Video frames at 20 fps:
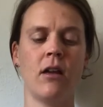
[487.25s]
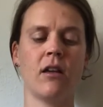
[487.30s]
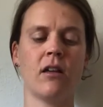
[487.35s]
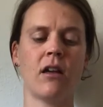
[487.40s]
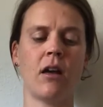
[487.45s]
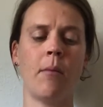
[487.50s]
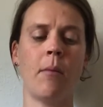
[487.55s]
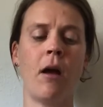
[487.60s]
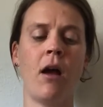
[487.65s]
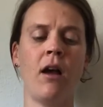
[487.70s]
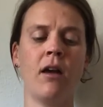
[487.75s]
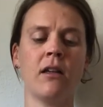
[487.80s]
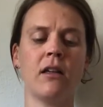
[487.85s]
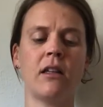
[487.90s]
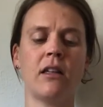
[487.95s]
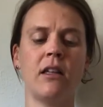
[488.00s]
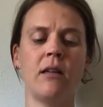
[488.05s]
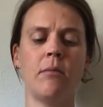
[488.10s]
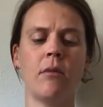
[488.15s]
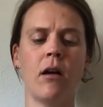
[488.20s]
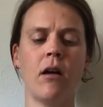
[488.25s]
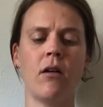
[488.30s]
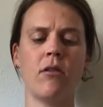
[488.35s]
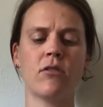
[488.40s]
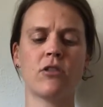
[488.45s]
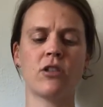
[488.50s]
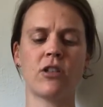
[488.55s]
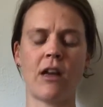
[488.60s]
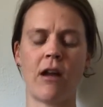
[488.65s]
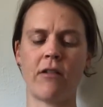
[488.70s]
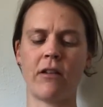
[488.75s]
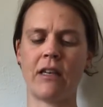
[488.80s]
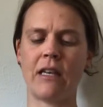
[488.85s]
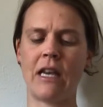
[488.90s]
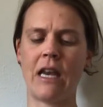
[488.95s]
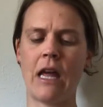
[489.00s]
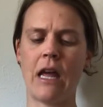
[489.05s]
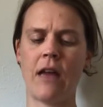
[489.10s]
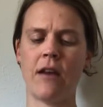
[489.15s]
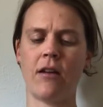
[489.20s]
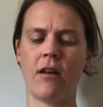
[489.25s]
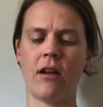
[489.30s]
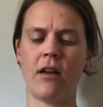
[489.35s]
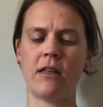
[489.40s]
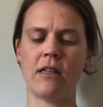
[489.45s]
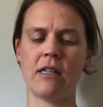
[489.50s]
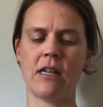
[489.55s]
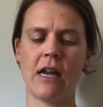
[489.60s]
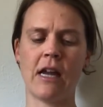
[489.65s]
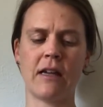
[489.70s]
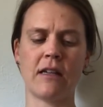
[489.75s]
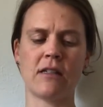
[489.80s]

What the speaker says: Come on, Clebo, shouted Ned on deck,